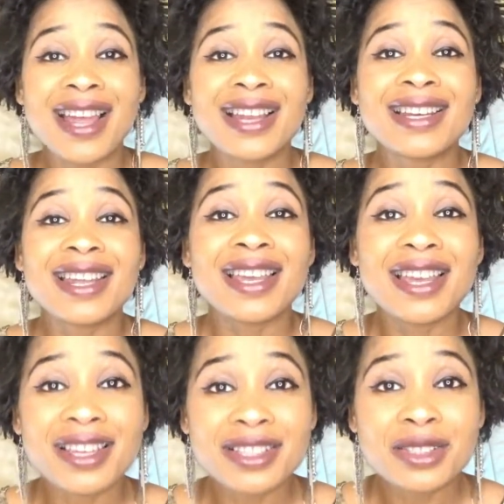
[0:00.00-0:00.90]
And
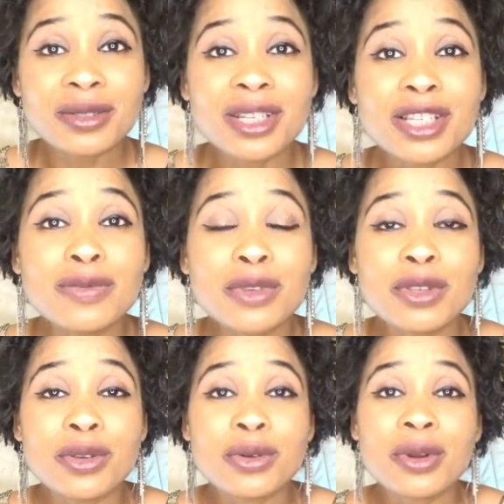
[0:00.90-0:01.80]
in today's
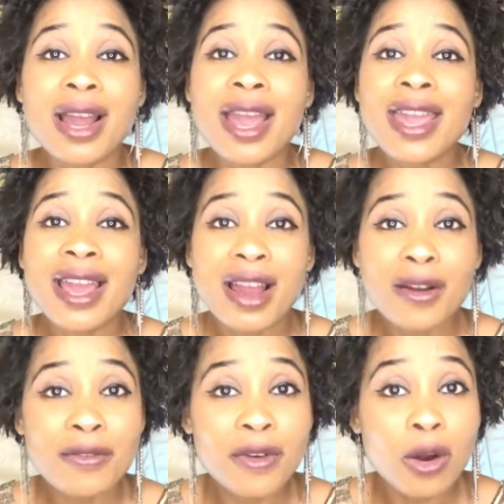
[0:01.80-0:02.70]
video, I
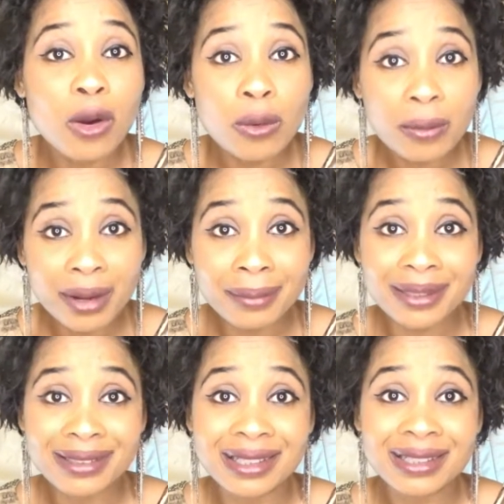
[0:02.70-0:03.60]
have four home
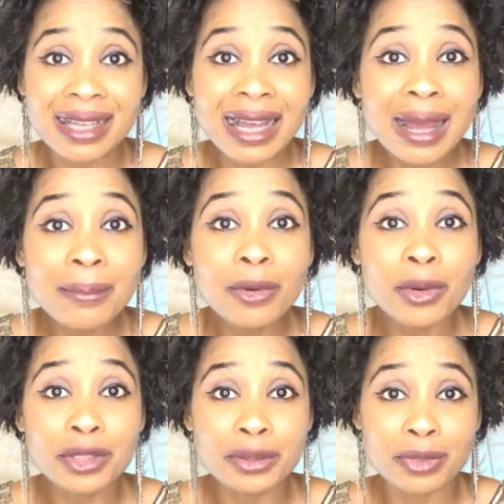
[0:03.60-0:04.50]
remedy that I'm
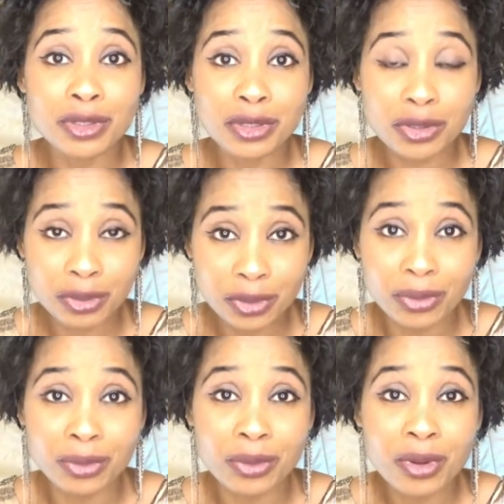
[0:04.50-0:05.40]
going to be showing
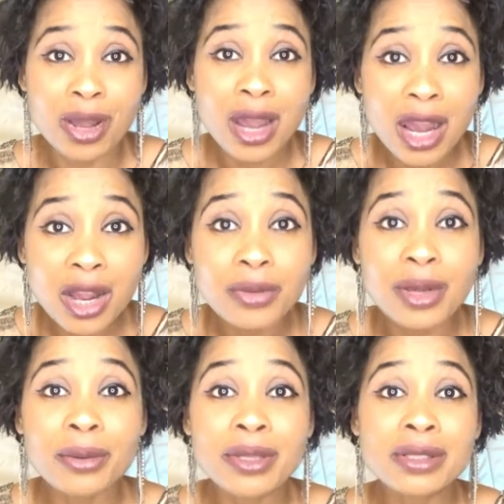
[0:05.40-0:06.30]
you how you are
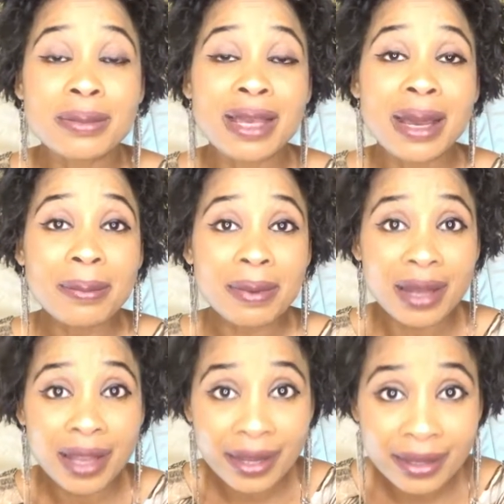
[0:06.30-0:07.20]
going to be
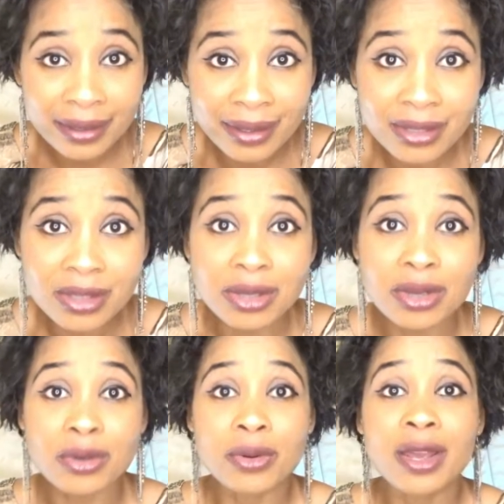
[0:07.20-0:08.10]
applying it to
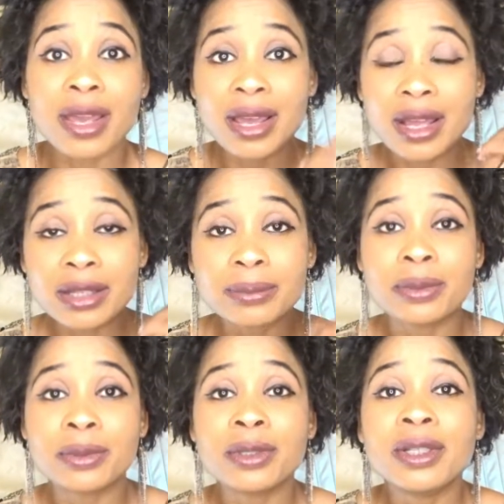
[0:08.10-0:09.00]
your
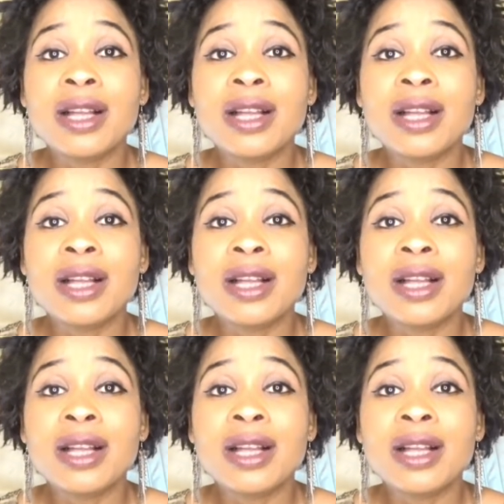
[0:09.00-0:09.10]
elbow.